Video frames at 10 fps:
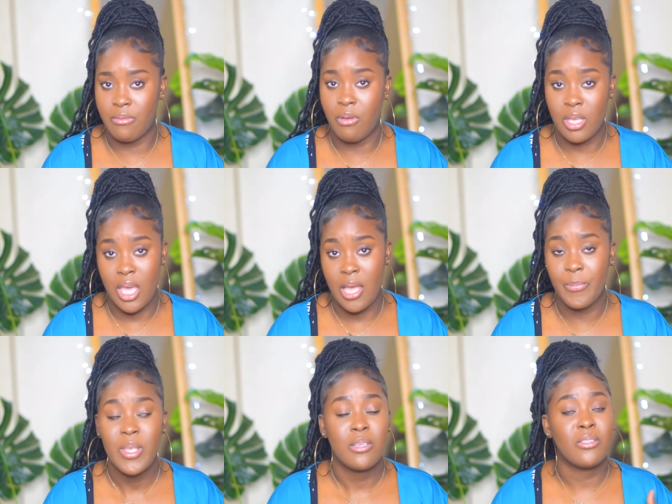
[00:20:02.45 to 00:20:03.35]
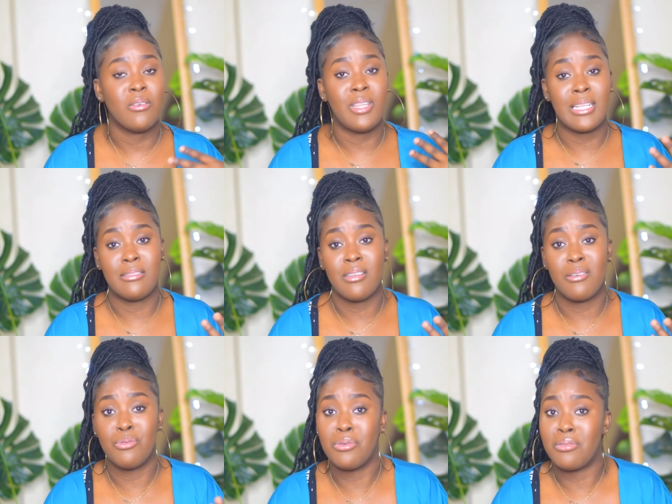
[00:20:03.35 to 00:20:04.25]
Okay, so that's a
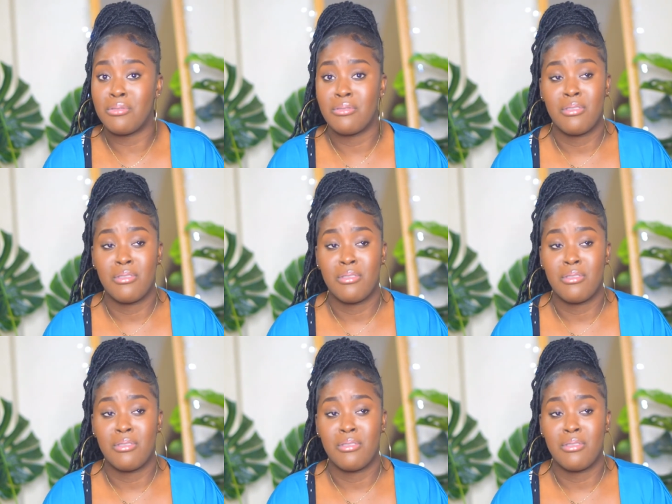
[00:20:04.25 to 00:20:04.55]
good